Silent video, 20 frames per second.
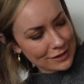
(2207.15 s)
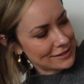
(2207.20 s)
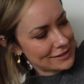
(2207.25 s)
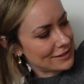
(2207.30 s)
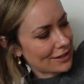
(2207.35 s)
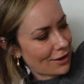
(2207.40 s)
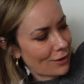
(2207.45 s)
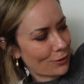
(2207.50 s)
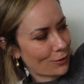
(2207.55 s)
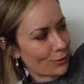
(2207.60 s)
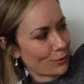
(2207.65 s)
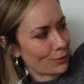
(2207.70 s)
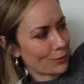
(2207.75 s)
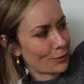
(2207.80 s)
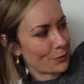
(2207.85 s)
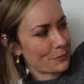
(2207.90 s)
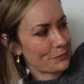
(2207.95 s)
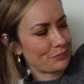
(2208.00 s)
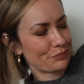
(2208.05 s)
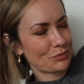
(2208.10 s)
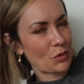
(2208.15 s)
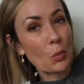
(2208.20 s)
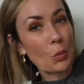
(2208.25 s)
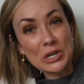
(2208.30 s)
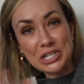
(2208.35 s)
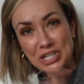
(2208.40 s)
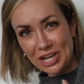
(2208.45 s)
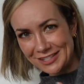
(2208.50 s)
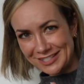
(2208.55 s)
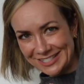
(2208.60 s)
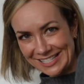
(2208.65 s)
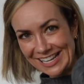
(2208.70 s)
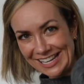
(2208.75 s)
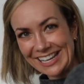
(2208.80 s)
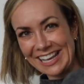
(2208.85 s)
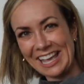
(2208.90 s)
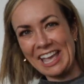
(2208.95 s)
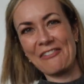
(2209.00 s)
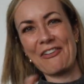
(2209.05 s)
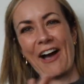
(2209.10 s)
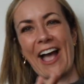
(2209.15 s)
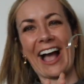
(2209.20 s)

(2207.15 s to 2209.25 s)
So we shall see if I